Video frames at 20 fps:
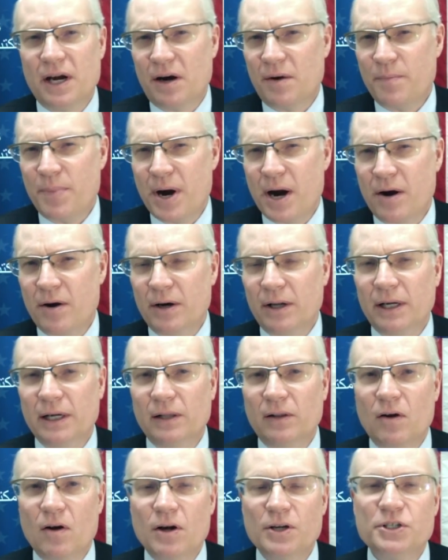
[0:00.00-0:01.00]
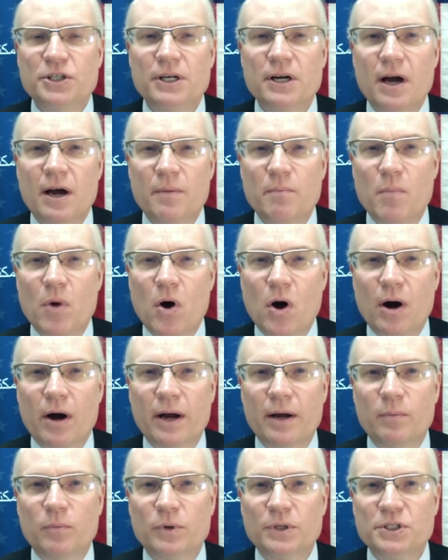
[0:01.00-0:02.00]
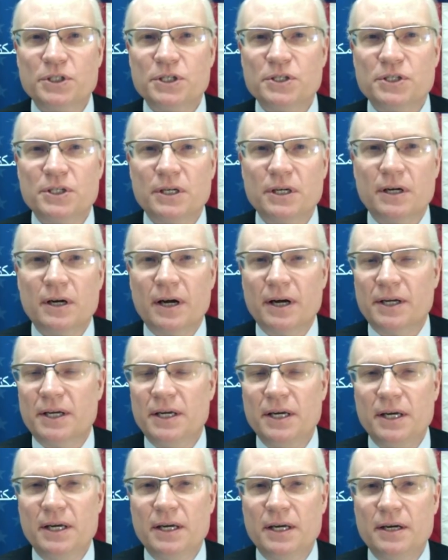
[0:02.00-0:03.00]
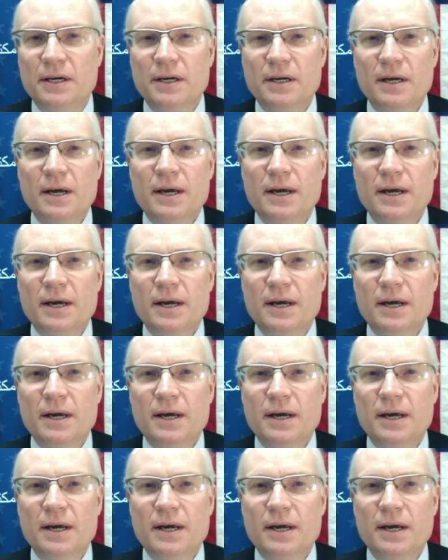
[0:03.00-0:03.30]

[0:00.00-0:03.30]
are apparently launching on Marib, which is a, a key